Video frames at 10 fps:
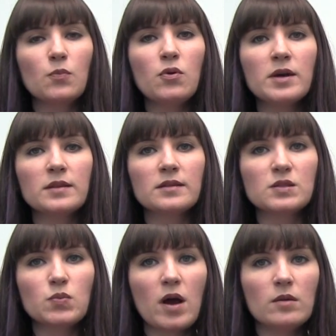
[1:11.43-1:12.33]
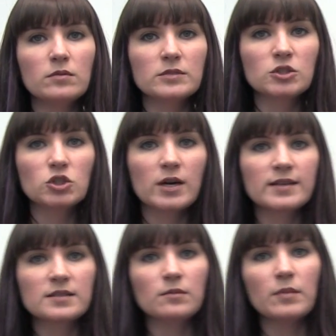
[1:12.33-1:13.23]
point that this problem is
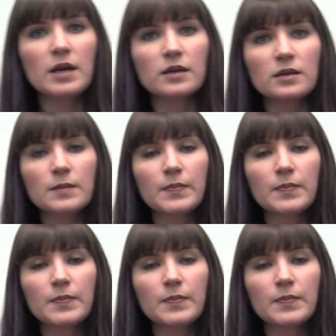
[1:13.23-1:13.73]
trying to make